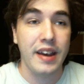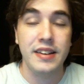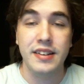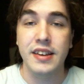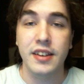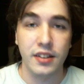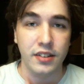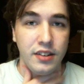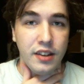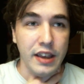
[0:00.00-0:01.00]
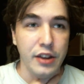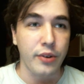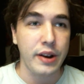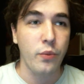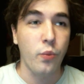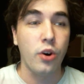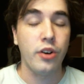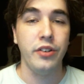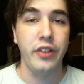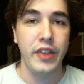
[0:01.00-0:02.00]
ideas, a great
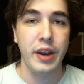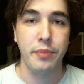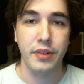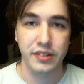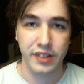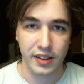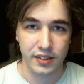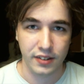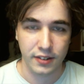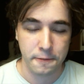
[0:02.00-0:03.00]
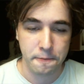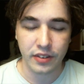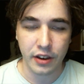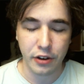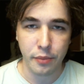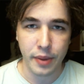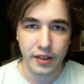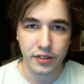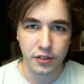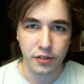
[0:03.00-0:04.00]
world that it presents.
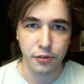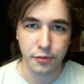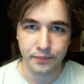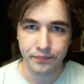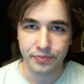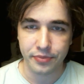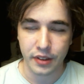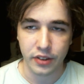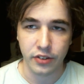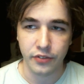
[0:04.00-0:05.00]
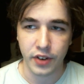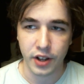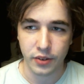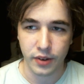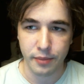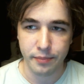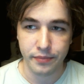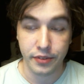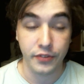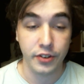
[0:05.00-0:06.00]
Psycho-Pass 2 is the follow up.
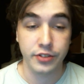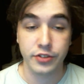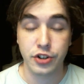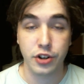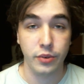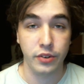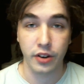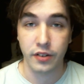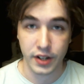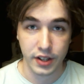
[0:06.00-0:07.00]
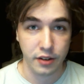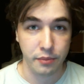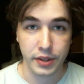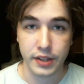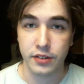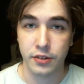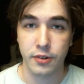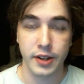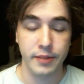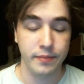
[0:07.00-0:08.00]
The first show was already a complete
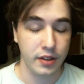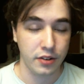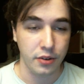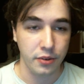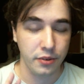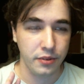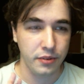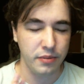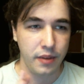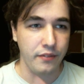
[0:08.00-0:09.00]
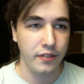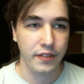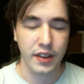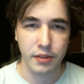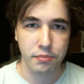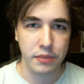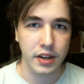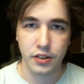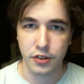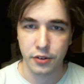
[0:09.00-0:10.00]
story, it told everything it
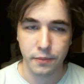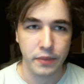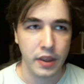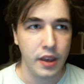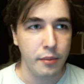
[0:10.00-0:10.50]
needed to,